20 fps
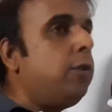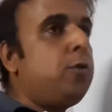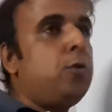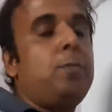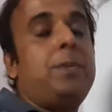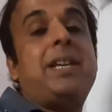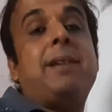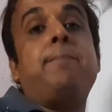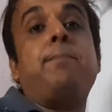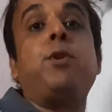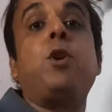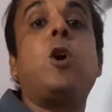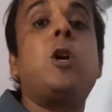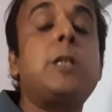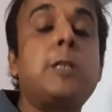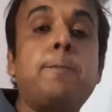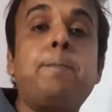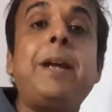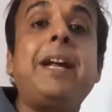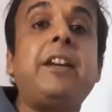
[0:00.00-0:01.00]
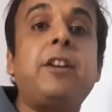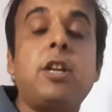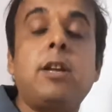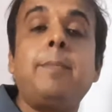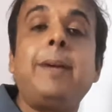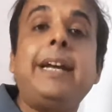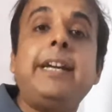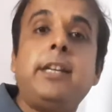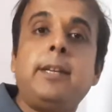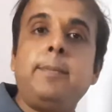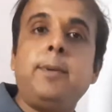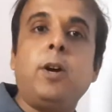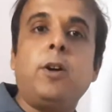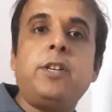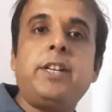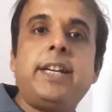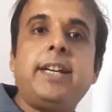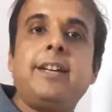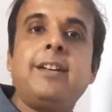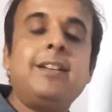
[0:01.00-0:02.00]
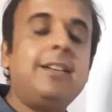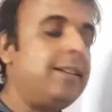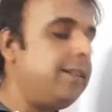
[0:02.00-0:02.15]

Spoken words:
to be a broad spectrum antibiotic,